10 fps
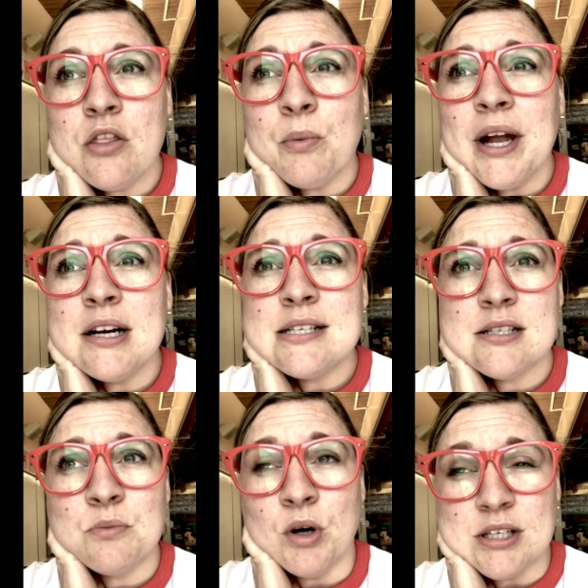the way our
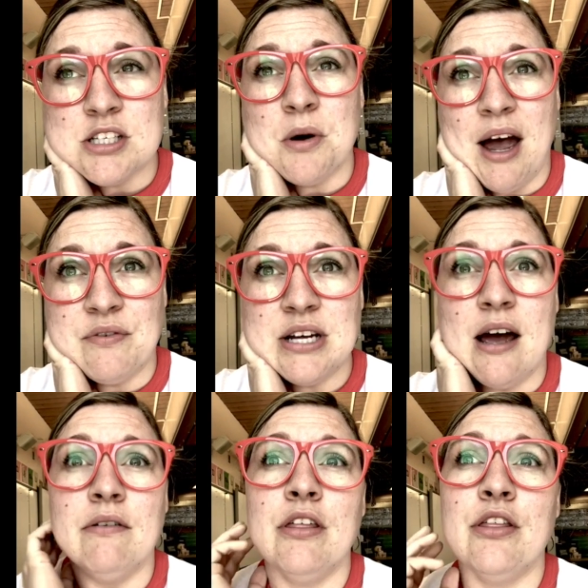system works is you have to
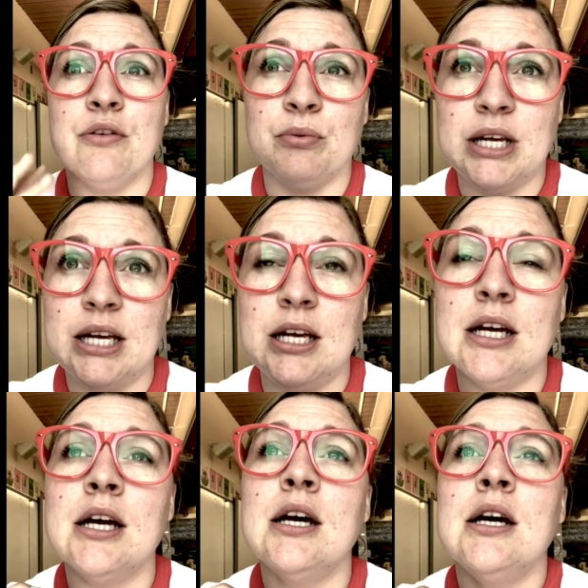have 3